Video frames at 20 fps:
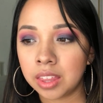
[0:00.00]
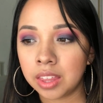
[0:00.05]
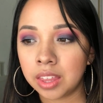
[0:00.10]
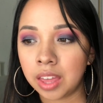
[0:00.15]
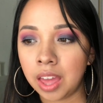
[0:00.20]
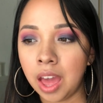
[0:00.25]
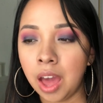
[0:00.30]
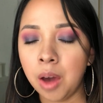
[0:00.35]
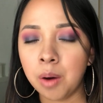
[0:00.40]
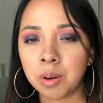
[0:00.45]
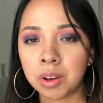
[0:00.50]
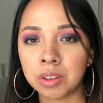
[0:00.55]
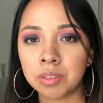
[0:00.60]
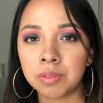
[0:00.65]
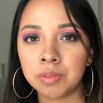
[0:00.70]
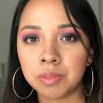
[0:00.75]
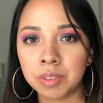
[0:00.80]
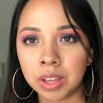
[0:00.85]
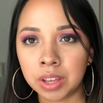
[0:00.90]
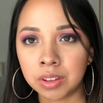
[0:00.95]
how I
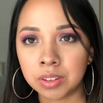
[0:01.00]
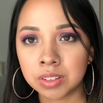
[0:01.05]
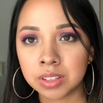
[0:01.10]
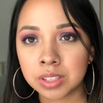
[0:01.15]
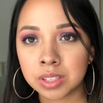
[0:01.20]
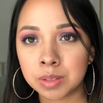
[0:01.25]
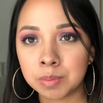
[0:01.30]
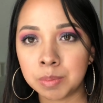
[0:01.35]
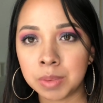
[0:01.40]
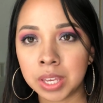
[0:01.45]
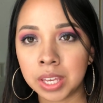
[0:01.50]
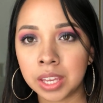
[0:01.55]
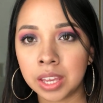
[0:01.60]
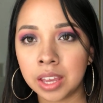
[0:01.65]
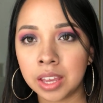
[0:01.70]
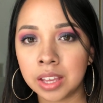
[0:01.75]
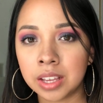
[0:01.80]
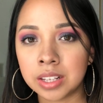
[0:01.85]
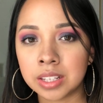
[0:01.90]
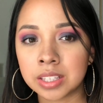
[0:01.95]
felt
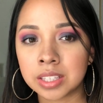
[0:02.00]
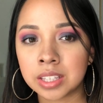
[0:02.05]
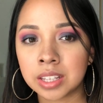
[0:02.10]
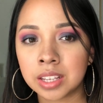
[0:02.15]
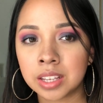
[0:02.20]
because,